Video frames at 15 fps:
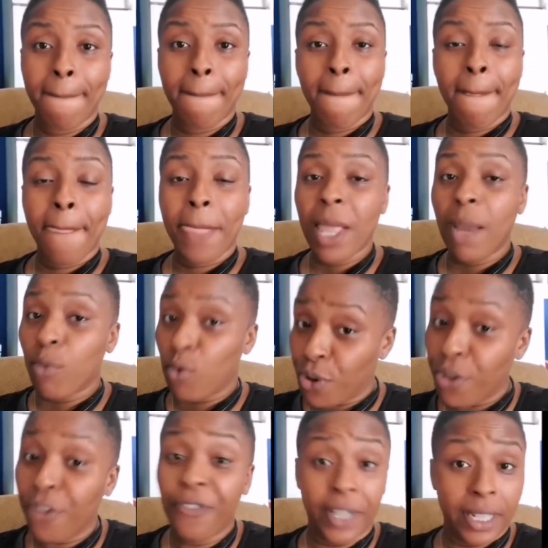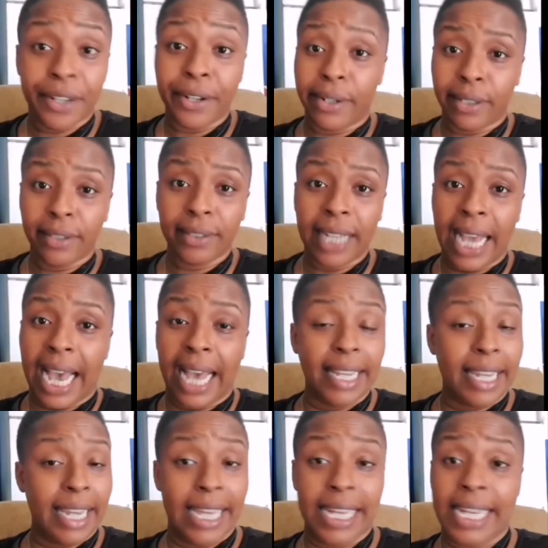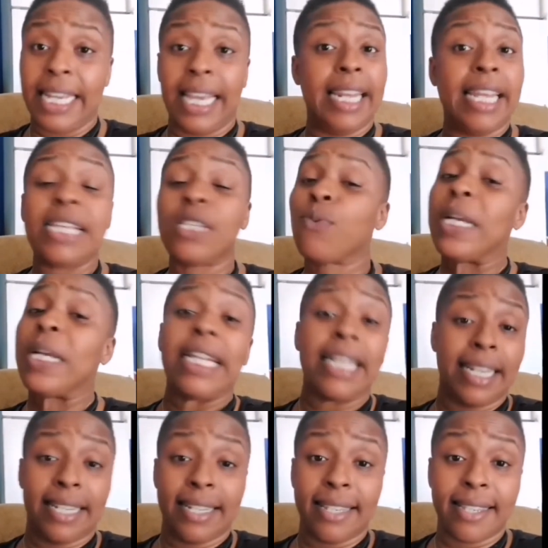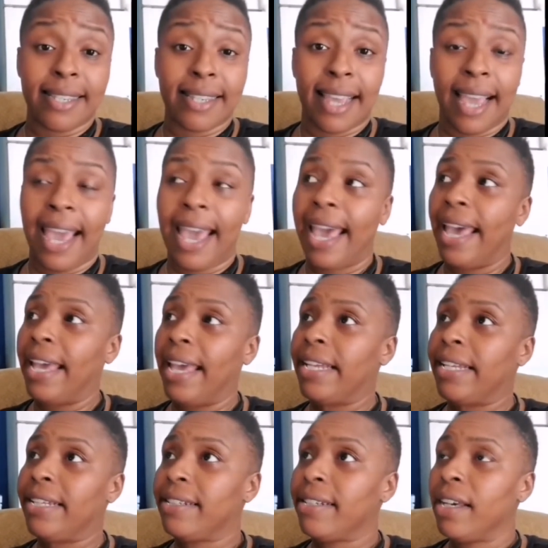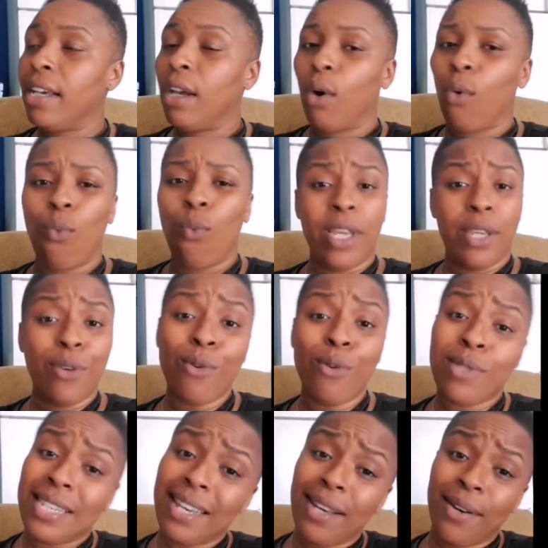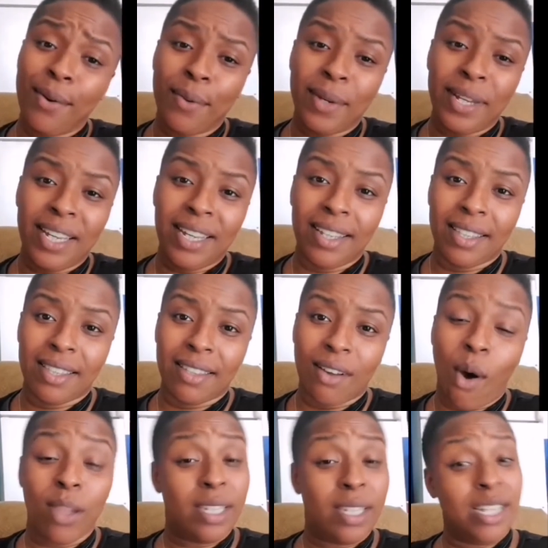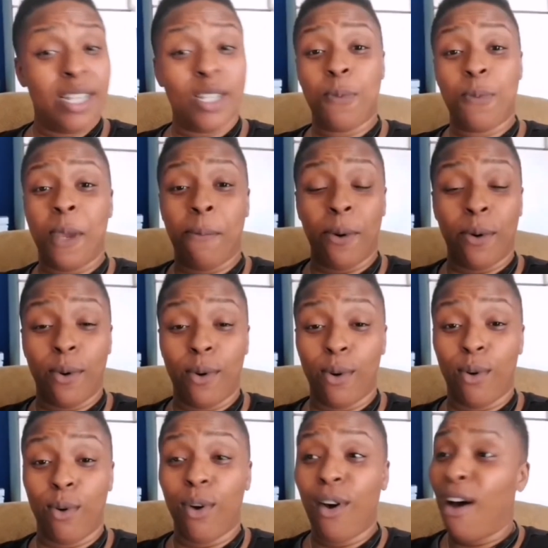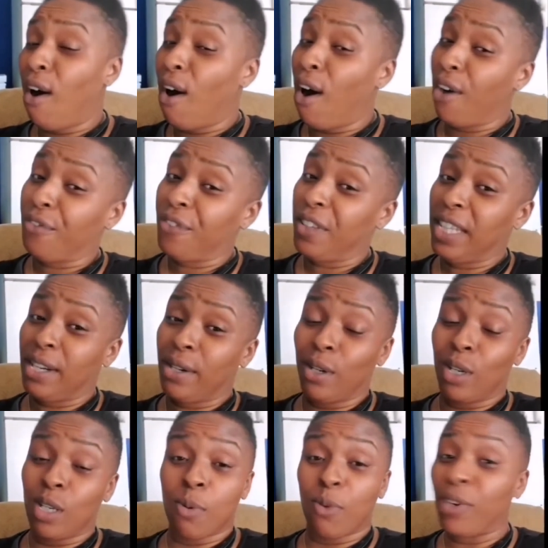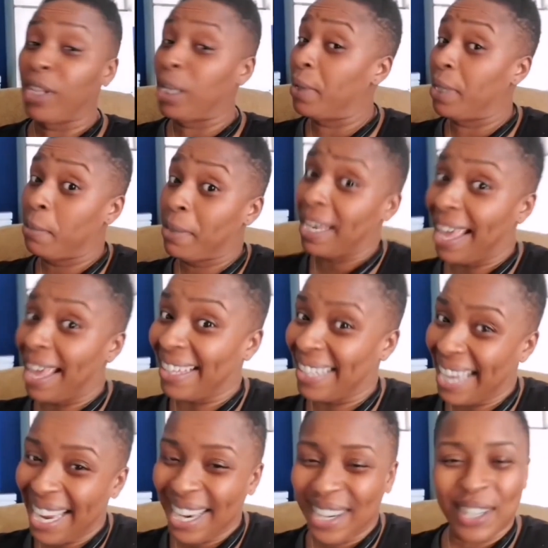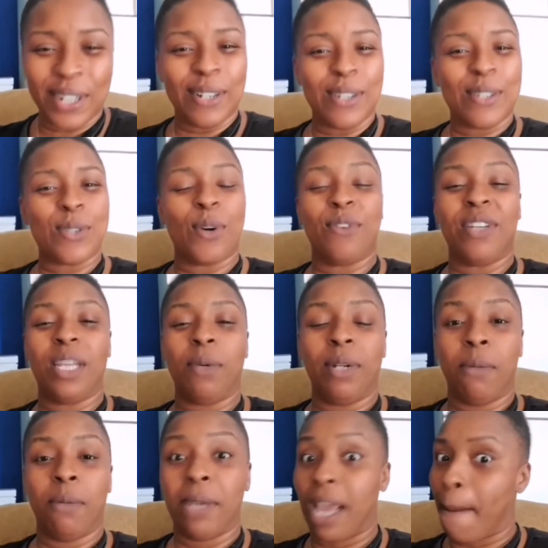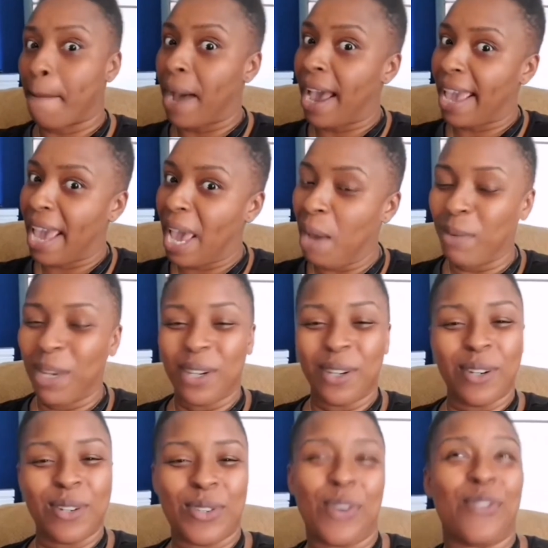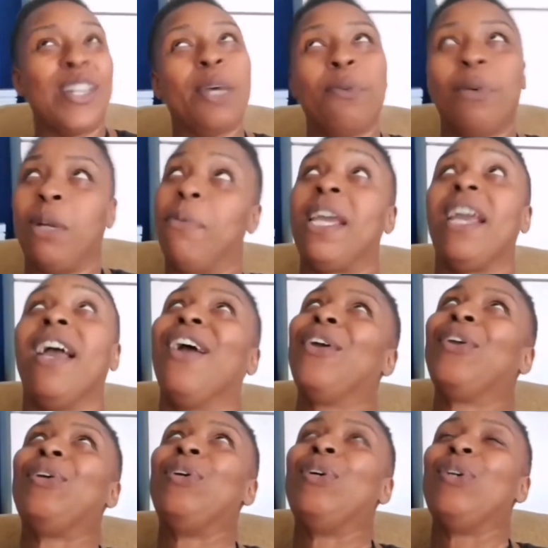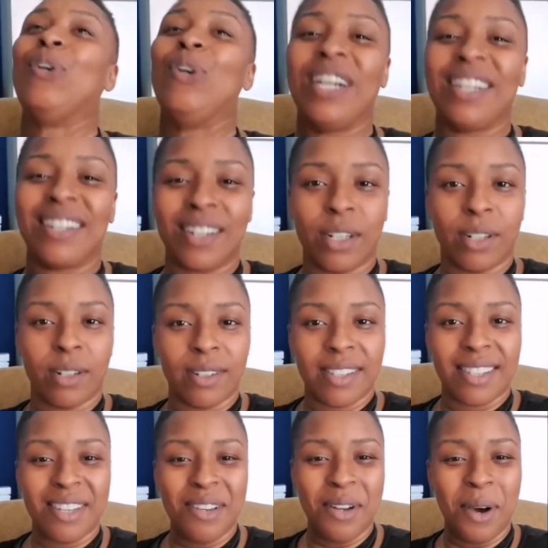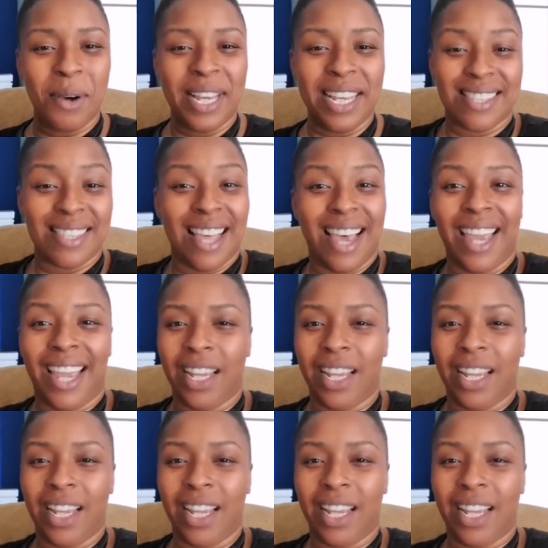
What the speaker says: I'm a real Philly girl. It is what it is. And when you deal with all of these people who are Philly girls but really want to be LA girls, or really want to be Miami girls, or really want to be New York girls, it's like,